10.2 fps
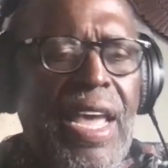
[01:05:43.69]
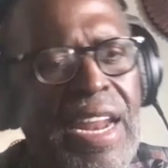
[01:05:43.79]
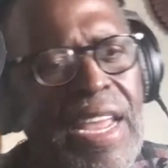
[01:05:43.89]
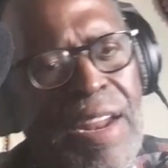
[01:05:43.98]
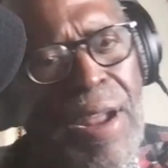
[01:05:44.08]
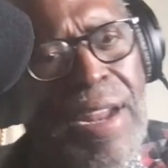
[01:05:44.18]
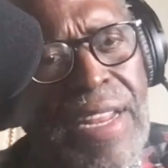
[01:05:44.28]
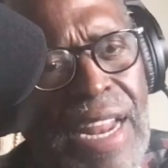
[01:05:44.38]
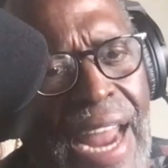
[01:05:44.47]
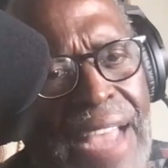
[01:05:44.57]

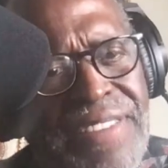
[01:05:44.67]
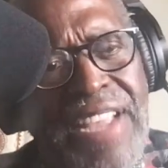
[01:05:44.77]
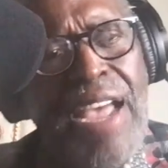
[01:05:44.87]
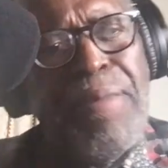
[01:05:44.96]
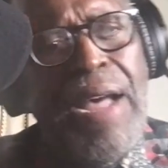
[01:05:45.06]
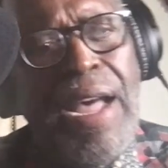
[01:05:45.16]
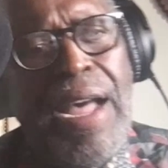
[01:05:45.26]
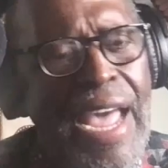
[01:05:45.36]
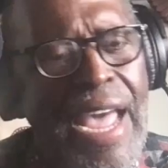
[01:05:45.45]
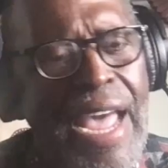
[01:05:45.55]
And the last time I
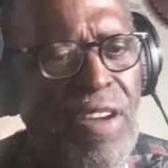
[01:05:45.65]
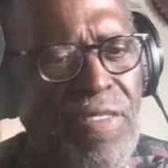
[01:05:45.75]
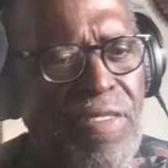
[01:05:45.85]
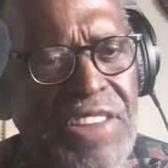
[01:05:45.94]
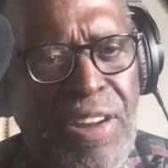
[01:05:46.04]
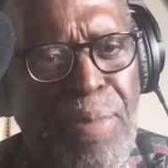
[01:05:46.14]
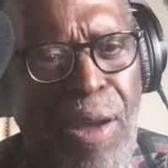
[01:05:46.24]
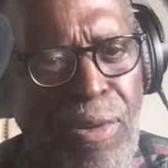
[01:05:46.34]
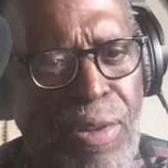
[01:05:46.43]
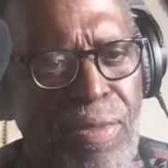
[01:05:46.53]
had a revelation
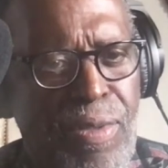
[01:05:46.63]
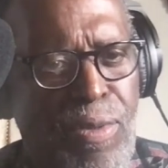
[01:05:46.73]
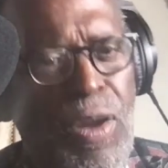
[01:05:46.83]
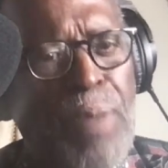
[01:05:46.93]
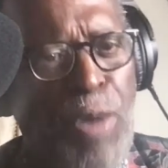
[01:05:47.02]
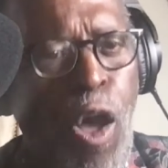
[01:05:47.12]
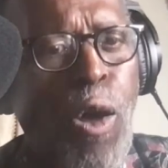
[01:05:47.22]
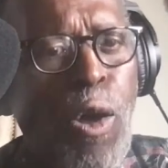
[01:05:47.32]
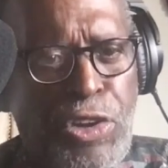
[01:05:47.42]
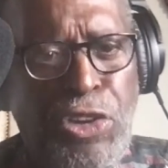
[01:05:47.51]
about what I'm
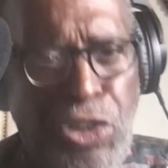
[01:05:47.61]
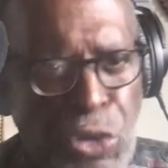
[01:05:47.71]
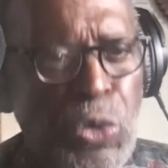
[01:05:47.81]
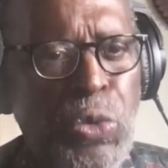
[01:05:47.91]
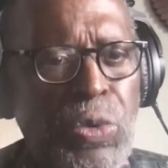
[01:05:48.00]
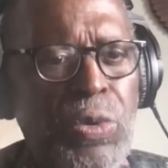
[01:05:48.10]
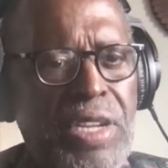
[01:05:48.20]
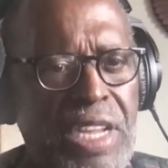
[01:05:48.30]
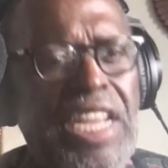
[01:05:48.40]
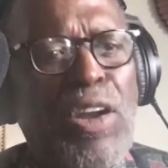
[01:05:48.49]
called to do
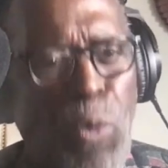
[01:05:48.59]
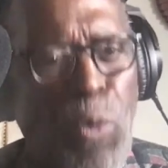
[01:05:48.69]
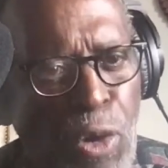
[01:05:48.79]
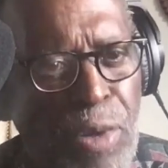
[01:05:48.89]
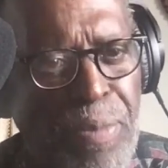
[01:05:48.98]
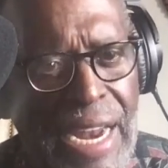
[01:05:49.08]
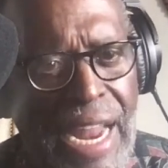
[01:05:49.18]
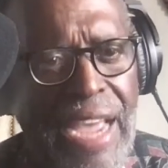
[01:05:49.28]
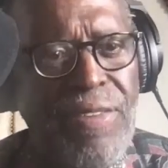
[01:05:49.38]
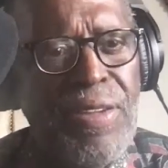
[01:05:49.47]
in the world with my
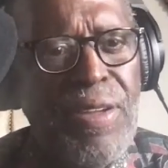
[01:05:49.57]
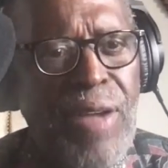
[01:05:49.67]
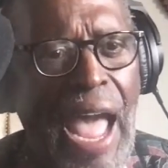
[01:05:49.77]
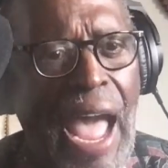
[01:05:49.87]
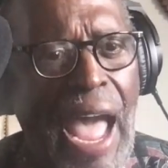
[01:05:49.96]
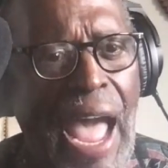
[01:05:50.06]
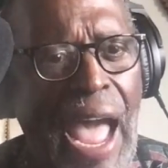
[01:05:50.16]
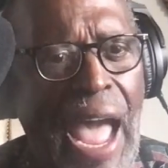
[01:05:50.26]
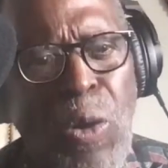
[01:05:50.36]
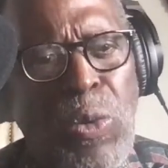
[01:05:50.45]
life, I was
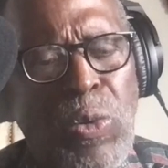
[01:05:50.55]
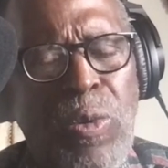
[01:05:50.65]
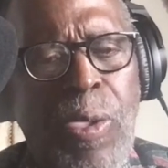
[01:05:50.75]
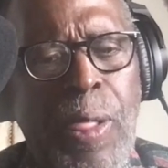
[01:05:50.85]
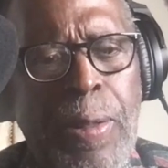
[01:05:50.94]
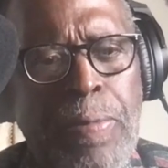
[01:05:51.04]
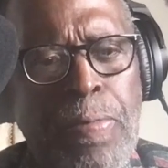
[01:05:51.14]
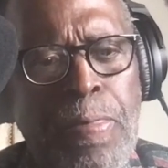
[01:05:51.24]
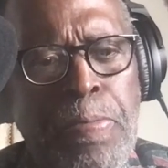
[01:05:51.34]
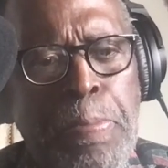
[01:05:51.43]
in the hole.
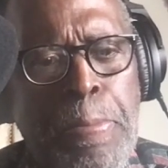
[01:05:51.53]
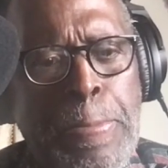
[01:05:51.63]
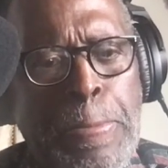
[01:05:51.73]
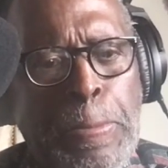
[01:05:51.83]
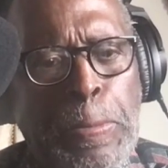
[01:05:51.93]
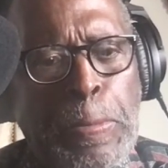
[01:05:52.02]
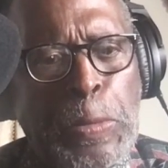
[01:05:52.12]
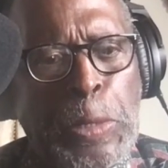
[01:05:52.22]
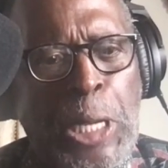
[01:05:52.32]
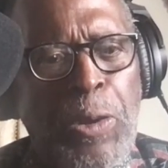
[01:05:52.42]
You
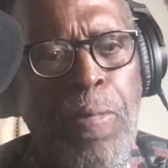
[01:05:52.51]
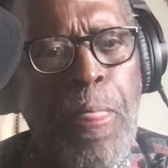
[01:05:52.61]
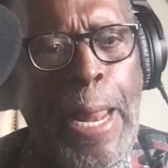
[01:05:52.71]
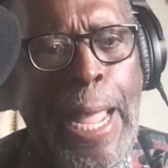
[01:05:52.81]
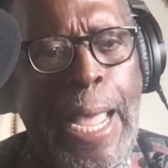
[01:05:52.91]
know?